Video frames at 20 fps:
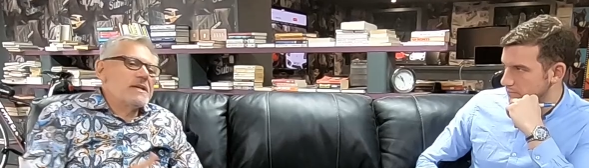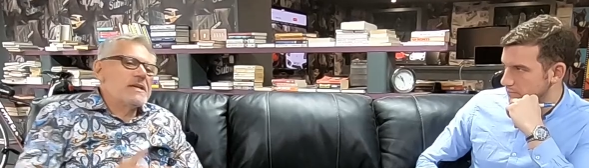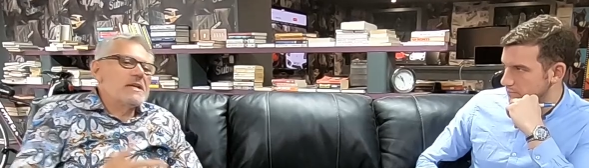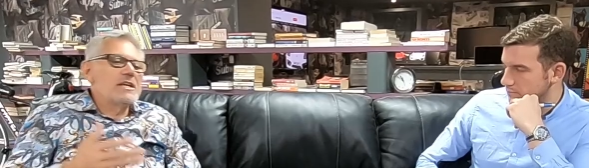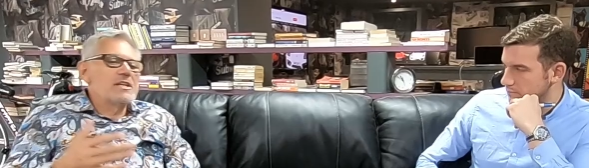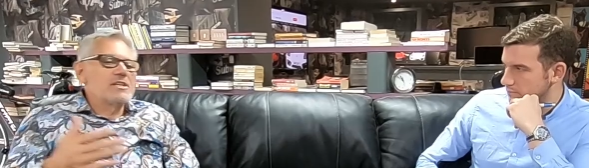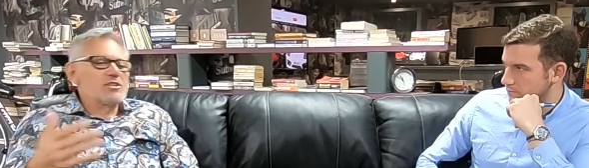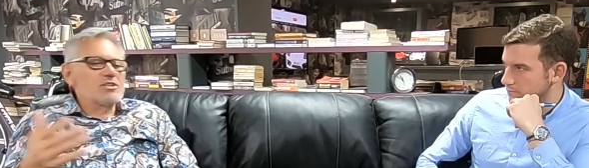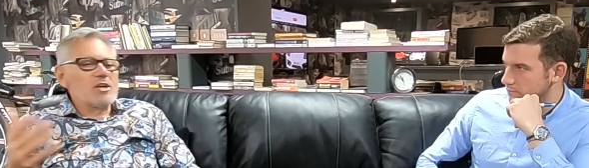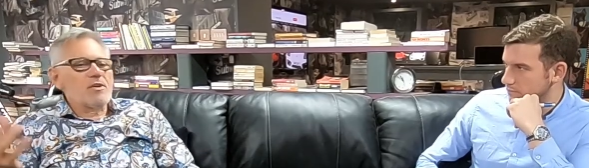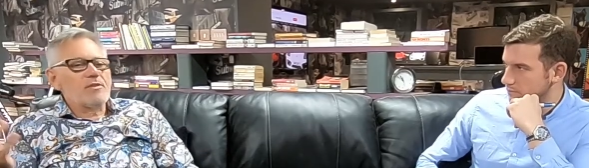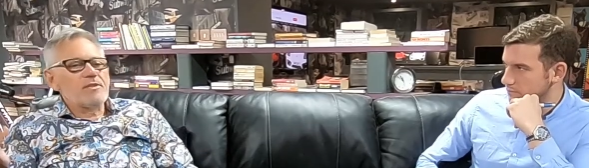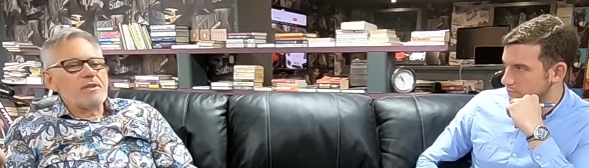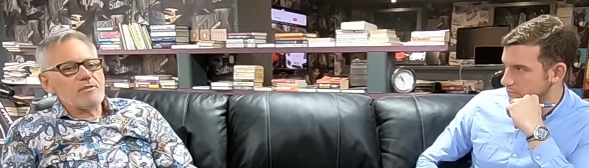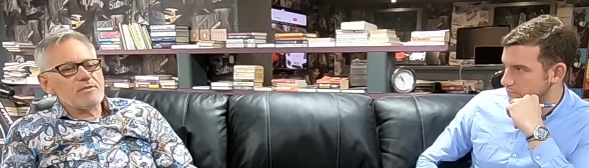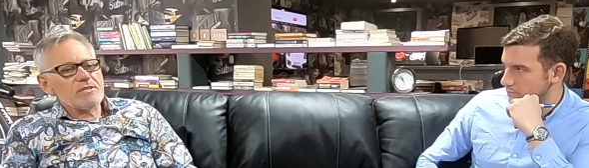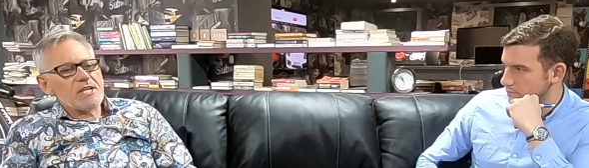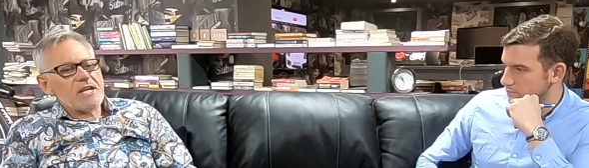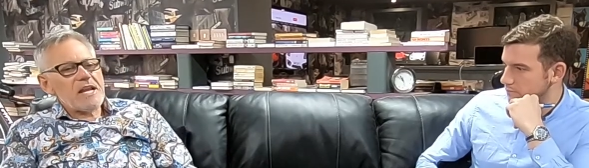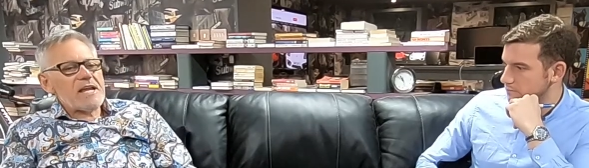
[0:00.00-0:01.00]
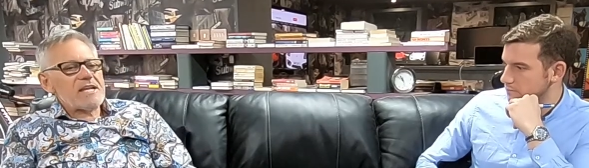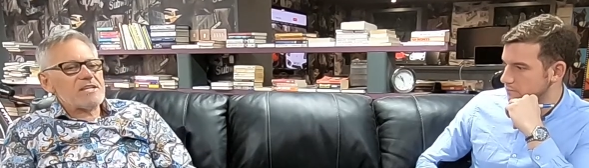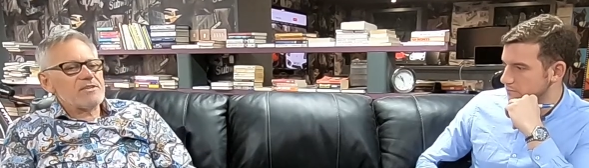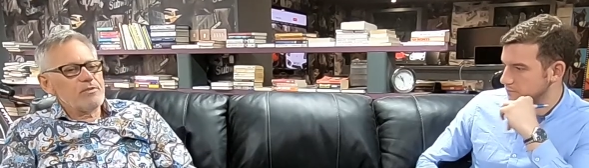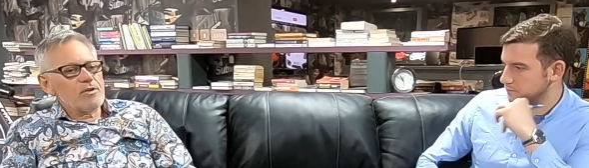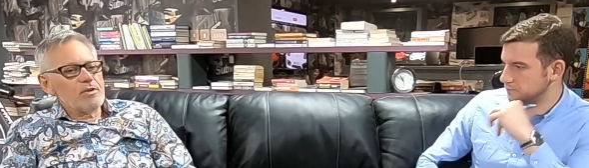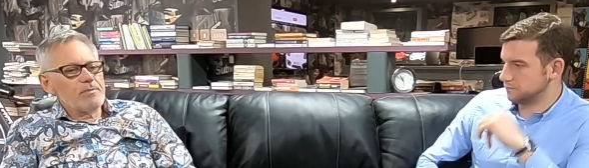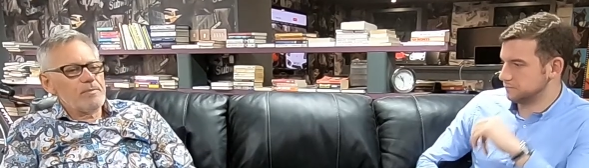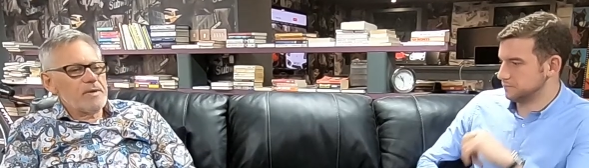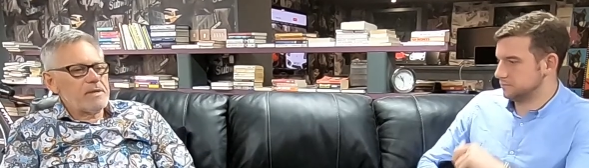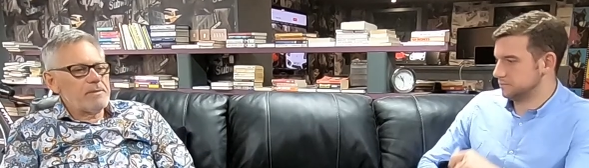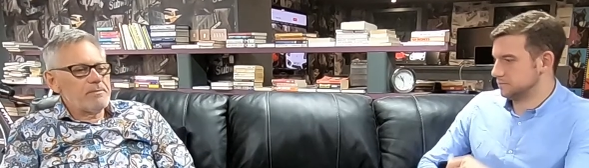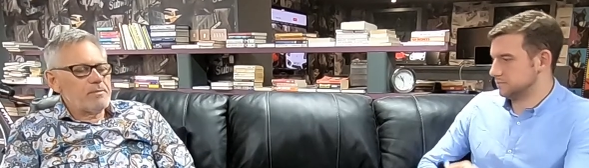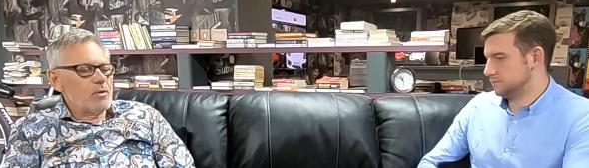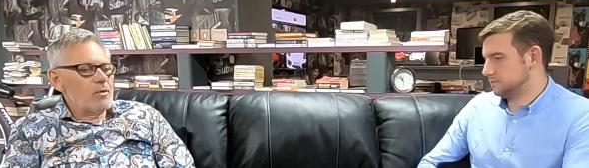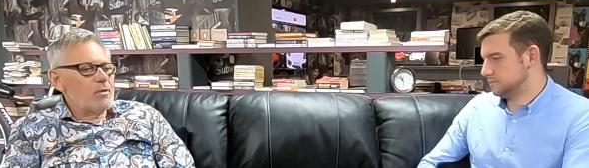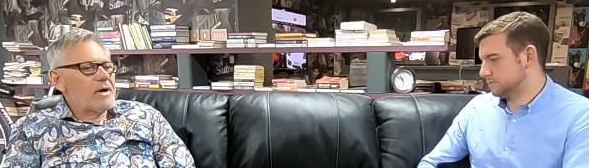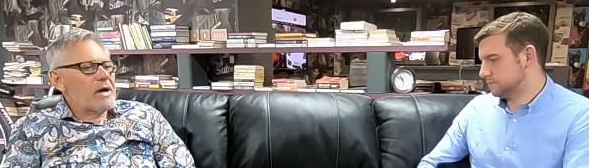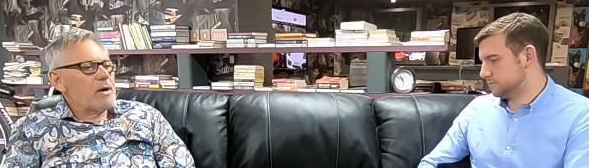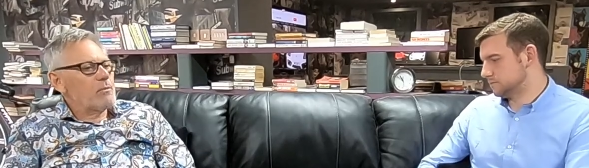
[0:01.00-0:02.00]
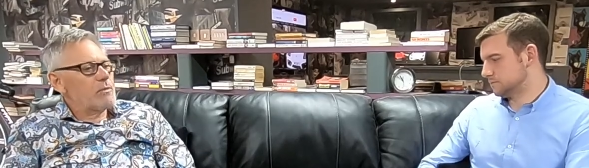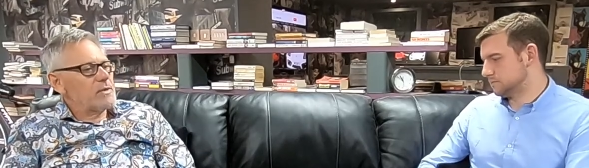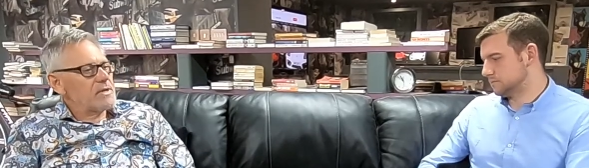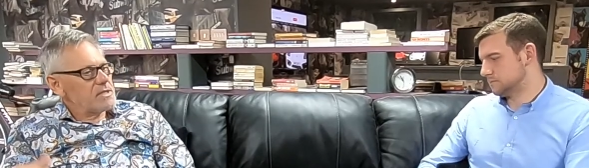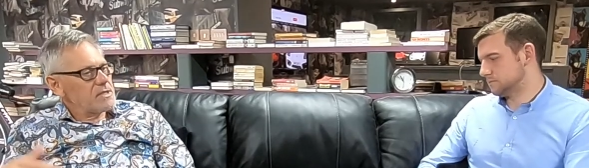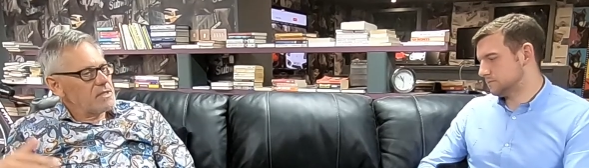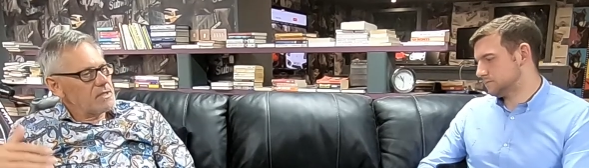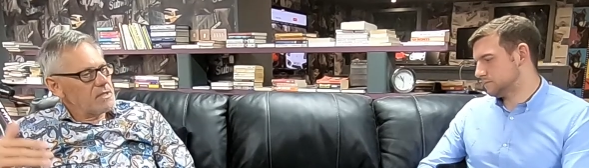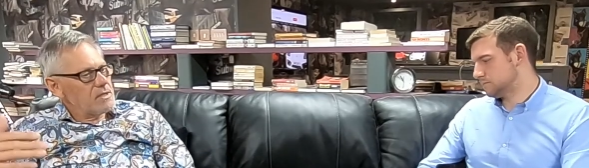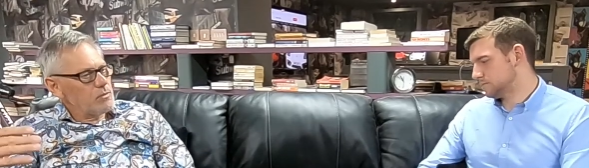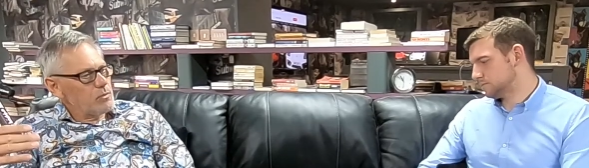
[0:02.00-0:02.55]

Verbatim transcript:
Speaker 1: Mm-hmm. So there was a class full of people, and we,